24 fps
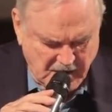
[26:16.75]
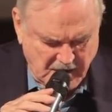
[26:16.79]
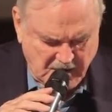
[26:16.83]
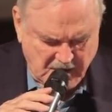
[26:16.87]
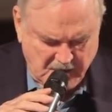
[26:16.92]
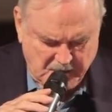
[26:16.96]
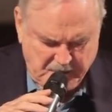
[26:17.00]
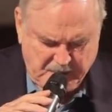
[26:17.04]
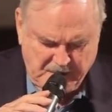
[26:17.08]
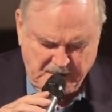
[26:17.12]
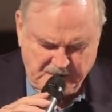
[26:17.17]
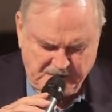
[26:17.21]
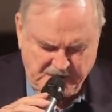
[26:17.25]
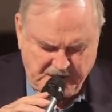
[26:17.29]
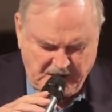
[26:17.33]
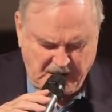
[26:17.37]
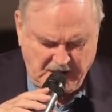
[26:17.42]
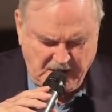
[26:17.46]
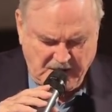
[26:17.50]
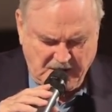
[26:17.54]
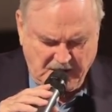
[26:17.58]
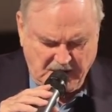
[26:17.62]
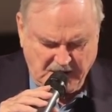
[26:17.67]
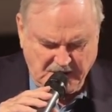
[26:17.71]
Her
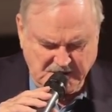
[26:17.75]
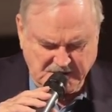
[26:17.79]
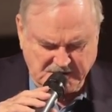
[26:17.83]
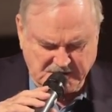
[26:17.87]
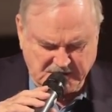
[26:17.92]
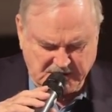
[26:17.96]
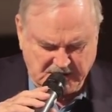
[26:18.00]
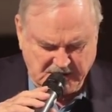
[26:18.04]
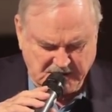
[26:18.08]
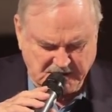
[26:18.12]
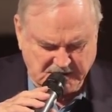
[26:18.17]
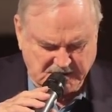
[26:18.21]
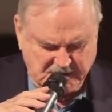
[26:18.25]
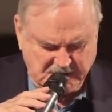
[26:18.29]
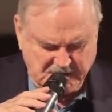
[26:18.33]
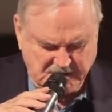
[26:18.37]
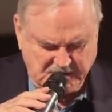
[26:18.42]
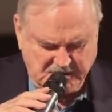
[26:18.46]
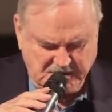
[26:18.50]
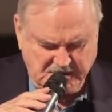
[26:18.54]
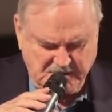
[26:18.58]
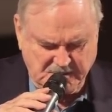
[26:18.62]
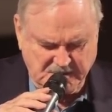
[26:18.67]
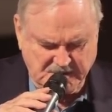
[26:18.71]
pervading sense
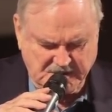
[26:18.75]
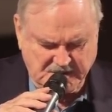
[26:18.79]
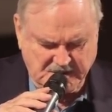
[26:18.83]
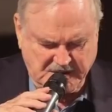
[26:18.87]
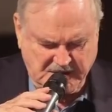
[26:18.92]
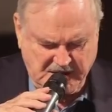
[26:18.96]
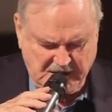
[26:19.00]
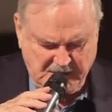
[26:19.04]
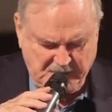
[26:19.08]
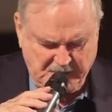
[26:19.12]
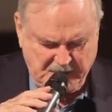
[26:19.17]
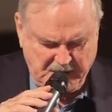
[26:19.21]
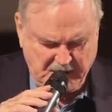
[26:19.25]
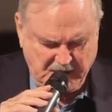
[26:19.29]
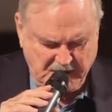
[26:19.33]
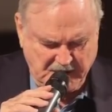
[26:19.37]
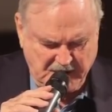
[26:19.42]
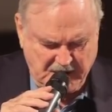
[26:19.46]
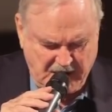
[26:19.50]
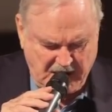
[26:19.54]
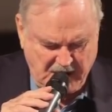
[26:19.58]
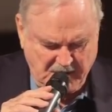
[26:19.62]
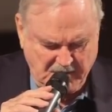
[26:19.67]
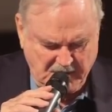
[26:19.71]
that she was
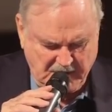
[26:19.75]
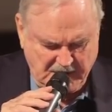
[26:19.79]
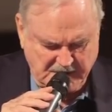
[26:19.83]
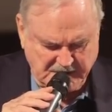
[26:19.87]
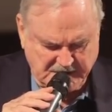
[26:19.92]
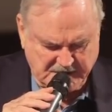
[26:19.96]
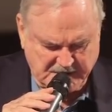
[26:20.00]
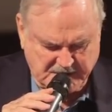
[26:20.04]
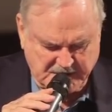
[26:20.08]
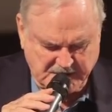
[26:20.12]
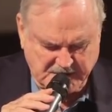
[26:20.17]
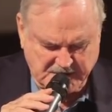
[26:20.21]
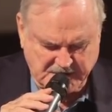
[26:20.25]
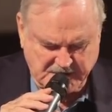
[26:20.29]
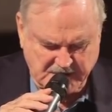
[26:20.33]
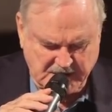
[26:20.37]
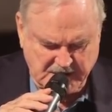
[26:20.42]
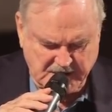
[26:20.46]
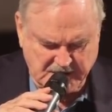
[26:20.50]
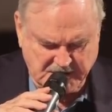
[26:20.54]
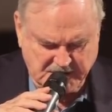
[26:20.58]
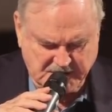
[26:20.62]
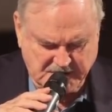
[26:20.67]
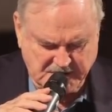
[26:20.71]
keeping nameless
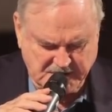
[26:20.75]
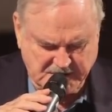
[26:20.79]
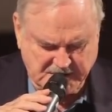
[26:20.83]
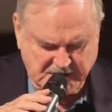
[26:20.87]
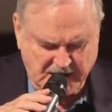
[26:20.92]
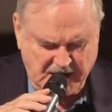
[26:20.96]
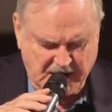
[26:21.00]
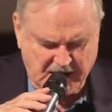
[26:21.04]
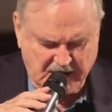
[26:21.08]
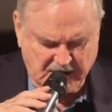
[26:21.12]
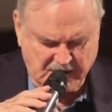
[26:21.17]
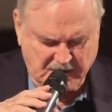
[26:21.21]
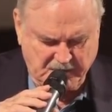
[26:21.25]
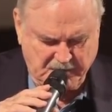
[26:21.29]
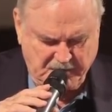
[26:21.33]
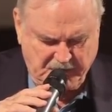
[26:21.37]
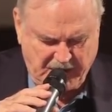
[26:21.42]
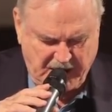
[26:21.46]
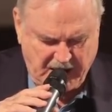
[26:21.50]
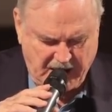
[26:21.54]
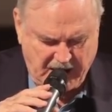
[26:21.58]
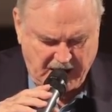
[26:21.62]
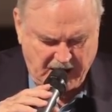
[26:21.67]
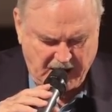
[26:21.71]
disasters at
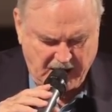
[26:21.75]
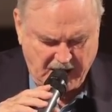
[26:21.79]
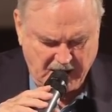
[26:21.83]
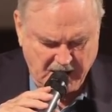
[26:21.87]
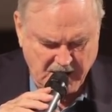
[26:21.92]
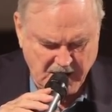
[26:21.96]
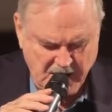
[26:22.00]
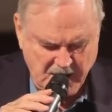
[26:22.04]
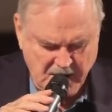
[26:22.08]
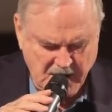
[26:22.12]
bay